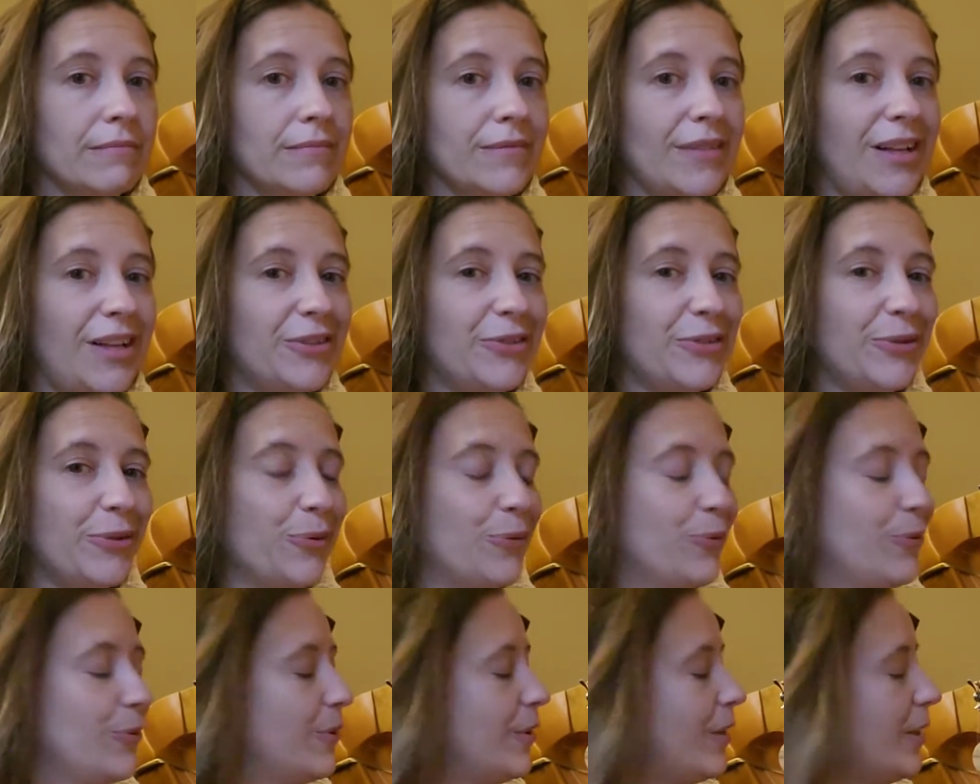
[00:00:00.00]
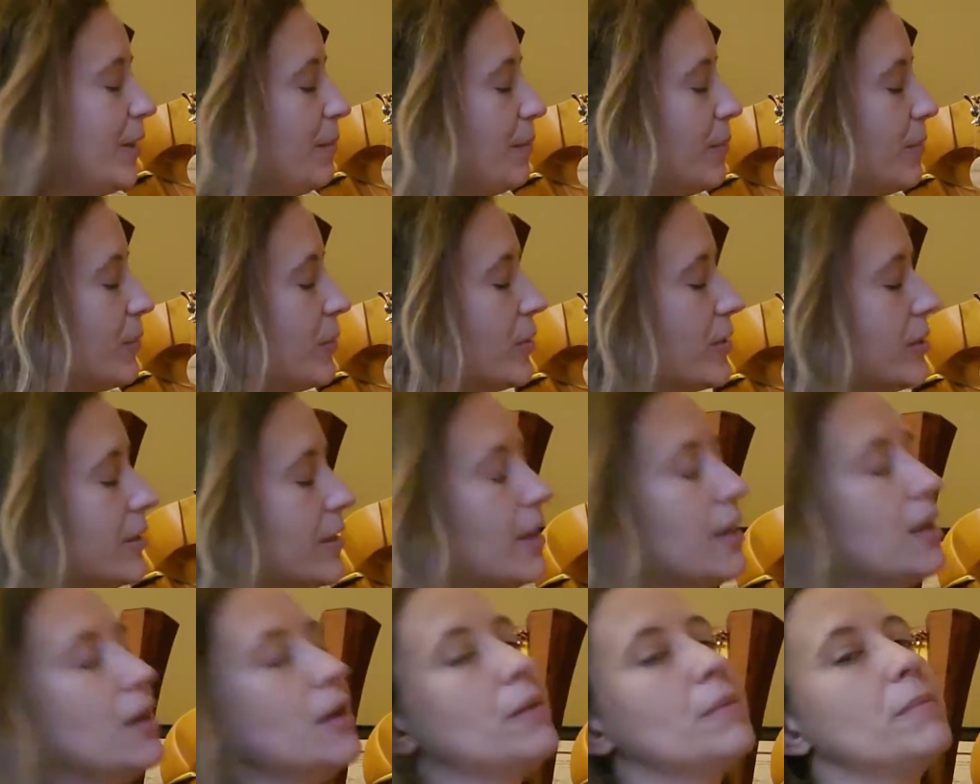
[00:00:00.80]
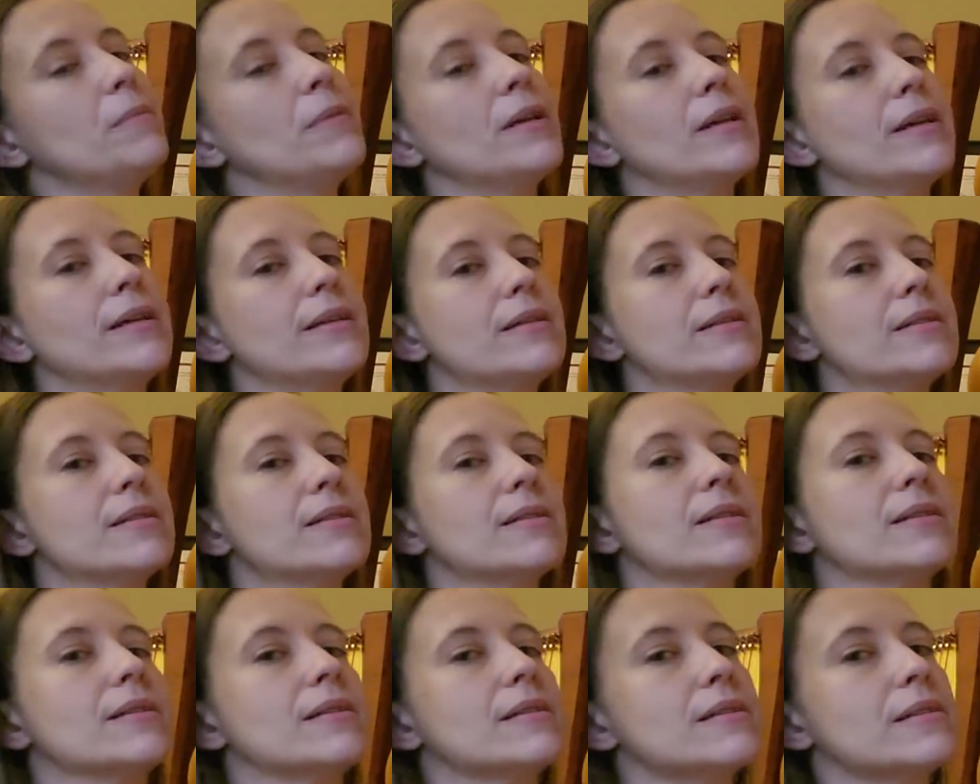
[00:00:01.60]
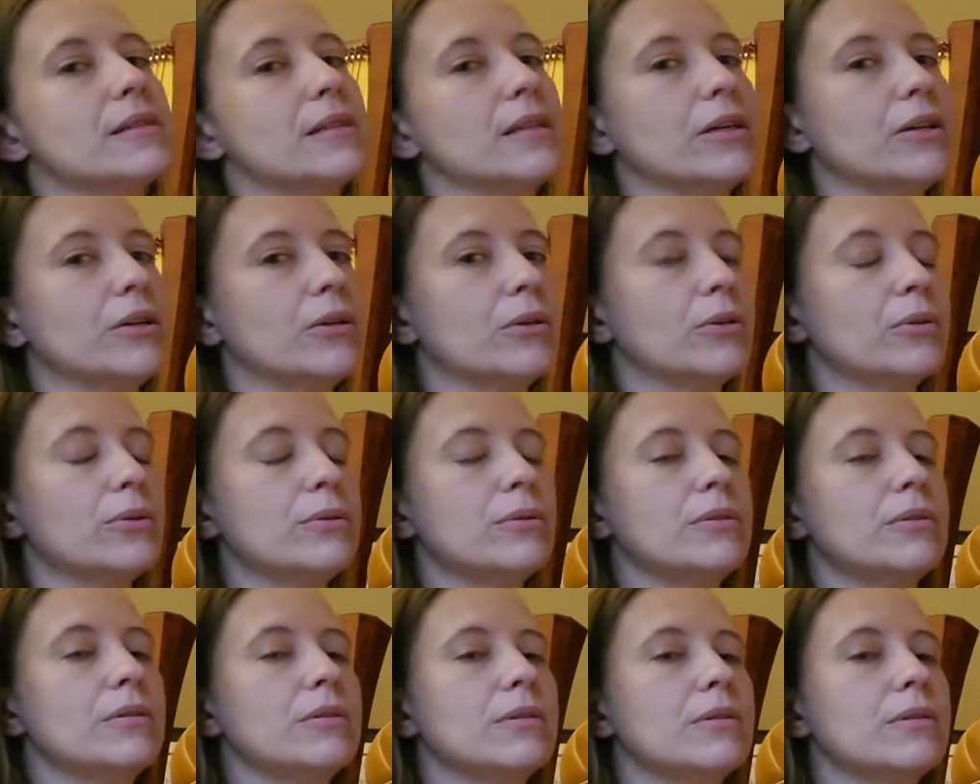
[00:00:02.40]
I'll do it one more time, nice and slow.